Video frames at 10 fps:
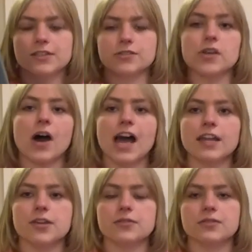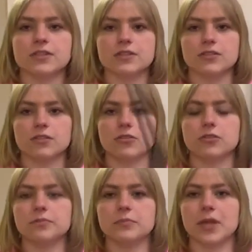So I use this
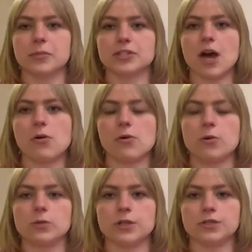little paper towel holder